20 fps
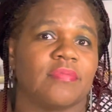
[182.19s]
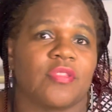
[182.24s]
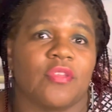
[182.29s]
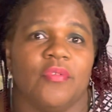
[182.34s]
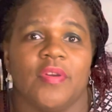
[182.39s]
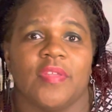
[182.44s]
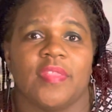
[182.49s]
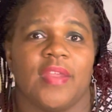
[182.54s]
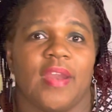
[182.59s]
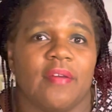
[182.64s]
So
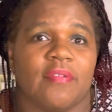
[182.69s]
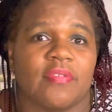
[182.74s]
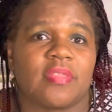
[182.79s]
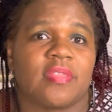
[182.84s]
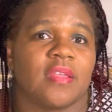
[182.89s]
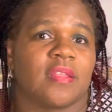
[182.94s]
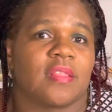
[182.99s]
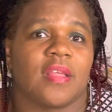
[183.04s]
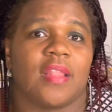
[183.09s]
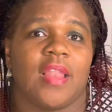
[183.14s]
whether that was
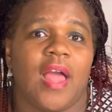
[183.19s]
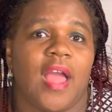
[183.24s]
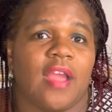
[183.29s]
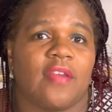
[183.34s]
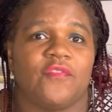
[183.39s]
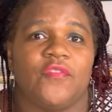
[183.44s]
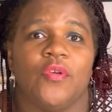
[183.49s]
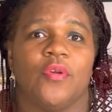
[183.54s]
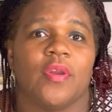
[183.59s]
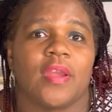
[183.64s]
6
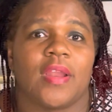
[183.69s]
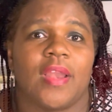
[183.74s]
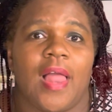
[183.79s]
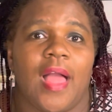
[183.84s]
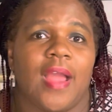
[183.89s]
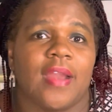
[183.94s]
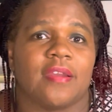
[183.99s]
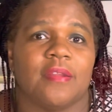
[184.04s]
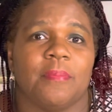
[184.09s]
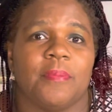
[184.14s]
o'clock, 4
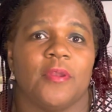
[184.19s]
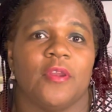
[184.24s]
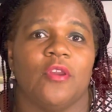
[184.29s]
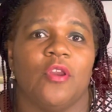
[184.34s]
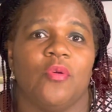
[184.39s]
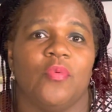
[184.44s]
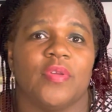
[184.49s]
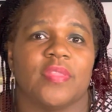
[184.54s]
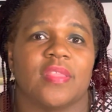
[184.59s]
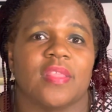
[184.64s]
o'clock, depending
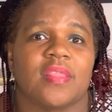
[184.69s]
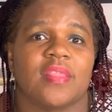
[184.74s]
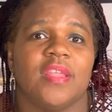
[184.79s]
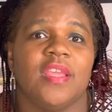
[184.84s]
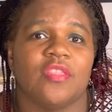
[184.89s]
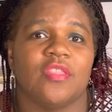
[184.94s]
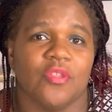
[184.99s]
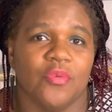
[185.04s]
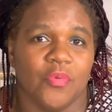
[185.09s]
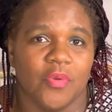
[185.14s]
on what the
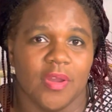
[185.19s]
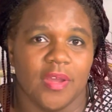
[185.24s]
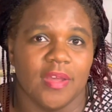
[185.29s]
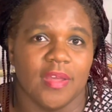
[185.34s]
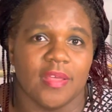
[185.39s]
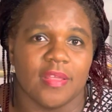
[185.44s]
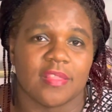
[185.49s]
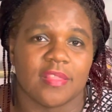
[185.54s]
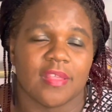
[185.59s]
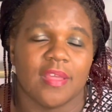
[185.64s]
season
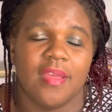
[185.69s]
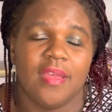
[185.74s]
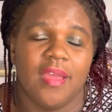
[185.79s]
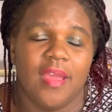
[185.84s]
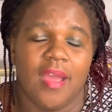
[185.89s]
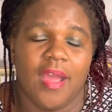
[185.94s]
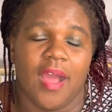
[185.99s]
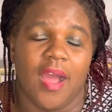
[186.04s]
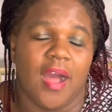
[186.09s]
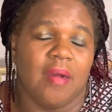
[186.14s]
was,
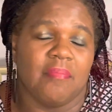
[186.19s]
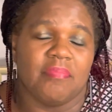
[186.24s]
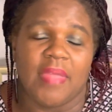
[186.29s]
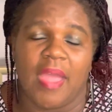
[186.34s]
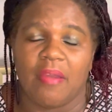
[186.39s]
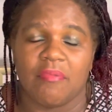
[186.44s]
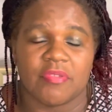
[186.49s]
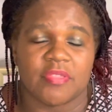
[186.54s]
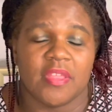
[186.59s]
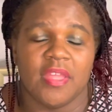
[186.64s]

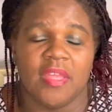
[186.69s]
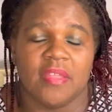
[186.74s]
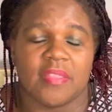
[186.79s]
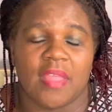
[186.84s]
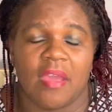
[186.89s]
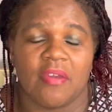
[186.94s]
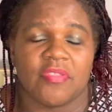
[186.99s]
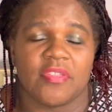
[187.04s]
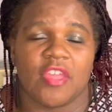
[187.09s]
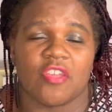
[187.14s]
that was it.
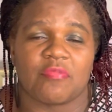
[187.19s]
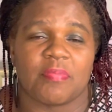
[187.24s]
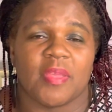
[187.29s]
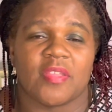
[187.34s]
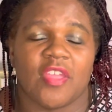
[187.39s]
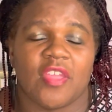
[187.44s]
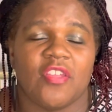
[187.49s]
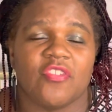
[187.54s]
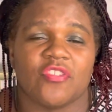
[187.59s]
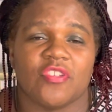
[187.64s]
That was the
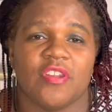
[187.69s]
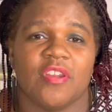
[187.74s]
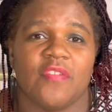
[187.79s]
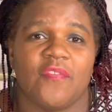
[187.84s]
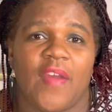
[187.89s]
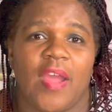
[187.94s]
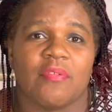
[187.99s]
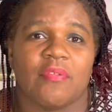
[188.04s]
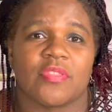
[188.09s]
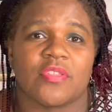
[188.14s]
expectation. And
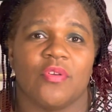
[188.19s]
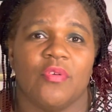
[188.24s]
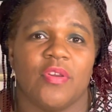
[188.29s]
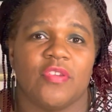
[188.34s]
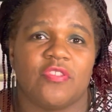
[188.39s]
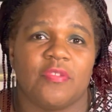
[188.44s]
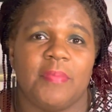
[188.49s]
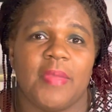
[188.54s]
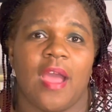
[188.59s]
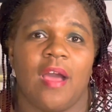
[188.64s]
if I was
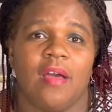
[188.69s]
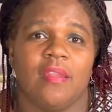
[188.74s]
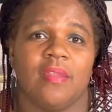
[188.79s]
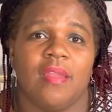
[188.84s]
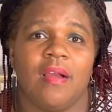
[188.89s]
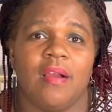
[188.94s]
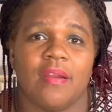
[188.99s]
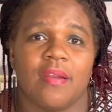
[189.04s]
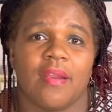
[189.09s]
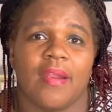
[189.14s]
going to be out
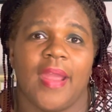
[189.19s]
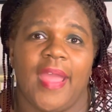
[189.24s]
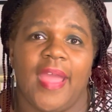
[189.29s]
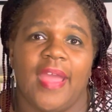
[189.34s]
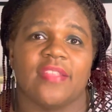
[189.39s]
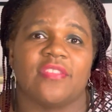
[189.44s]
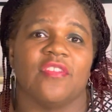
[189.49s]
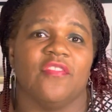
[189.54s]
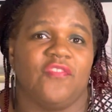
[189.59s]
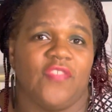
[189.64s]
longer, I
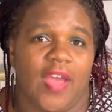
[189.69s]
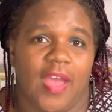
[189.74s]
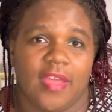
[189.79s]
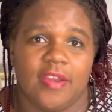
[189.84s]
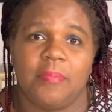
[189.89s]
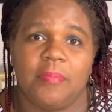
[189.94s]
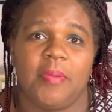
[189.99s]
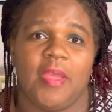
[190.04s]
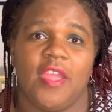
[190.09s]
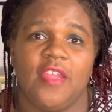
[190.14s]
had to
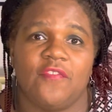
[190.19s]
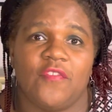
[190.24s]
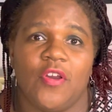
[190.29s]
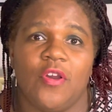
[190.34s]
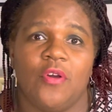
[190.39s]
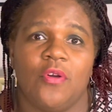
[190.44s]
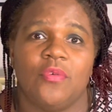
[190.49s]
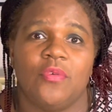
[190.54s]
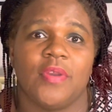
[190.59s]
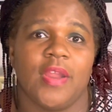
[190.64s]
find a
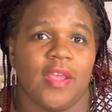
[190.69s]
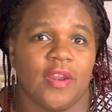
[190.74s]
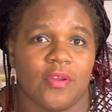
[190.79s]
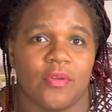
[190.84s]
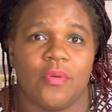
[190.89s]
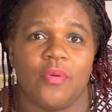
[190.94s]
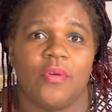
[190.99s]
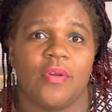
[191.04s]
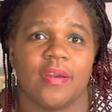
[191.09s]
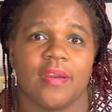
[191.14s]
payphone and a
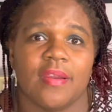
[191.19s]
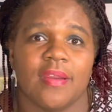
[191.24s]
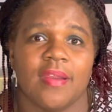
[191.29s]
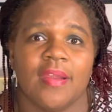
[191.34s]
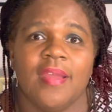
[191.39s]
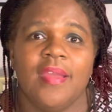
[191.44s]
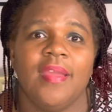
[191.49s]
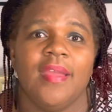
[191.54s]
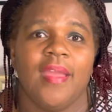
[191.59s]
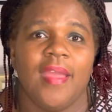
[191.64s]

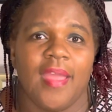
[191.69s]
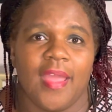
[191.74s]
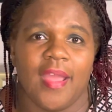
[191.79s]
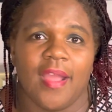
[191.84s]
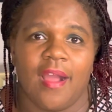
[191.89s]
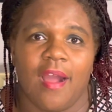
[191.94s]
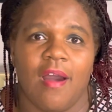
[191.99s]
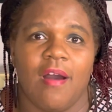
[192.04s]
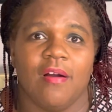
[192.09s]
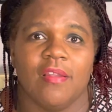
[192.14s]
quarter
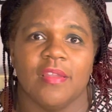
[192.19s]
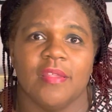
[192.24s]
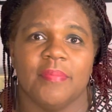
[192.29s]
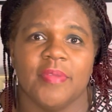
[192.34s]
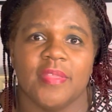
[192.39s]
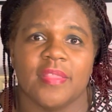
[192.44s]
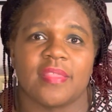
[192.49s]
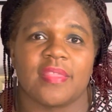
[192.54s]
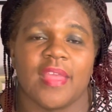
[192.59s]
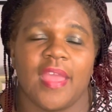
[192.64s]
and call them
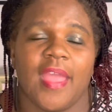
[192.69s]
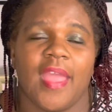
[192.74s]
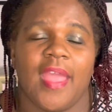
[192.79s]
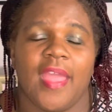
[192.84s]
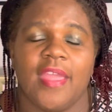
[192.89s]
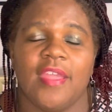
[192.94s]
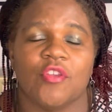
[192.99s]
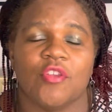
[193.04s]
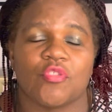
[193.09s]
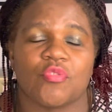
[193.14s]
and say,
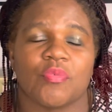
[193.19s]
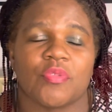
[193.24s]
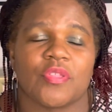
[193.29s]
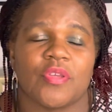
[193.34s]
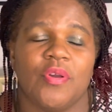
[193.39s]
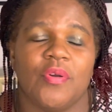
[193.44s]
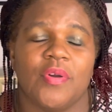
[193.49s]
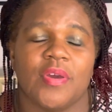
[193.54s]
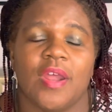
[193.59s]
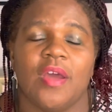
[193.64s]
hey, here's what's
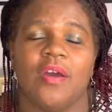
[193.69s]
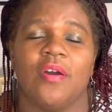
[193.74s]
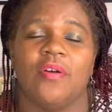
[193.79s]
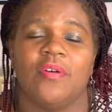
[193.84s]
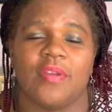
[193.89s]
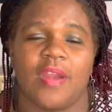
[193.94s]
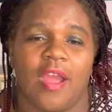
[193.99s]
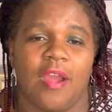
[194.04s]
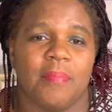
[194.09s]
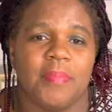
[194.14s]
going
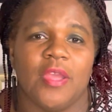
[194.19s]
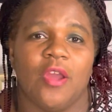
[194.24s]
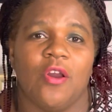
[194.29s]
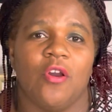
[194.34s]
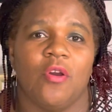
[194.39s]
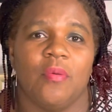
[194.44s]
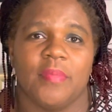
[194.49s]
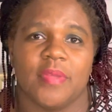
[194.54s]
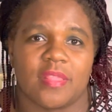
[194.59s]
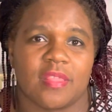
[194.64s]
on. I'll be
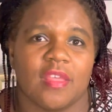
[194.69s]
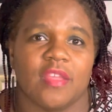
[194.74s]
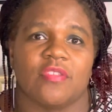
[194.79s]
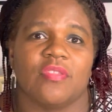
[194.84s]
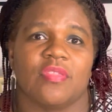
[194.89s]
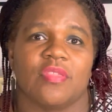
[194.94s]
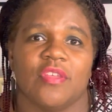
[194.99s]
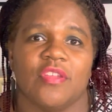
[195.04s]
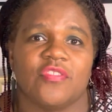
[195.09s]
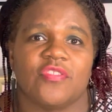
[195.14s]
home at such
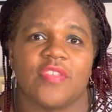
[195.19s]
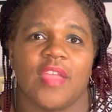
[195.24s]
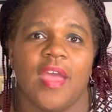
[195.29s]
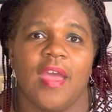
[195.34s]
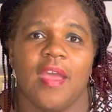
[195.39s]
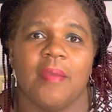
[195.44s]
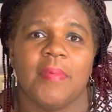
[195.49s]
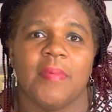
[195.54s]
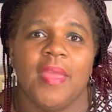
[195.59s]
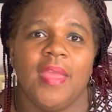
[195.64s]
and such
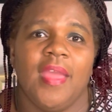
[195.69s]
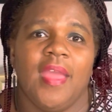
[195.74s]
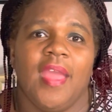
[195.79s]
time.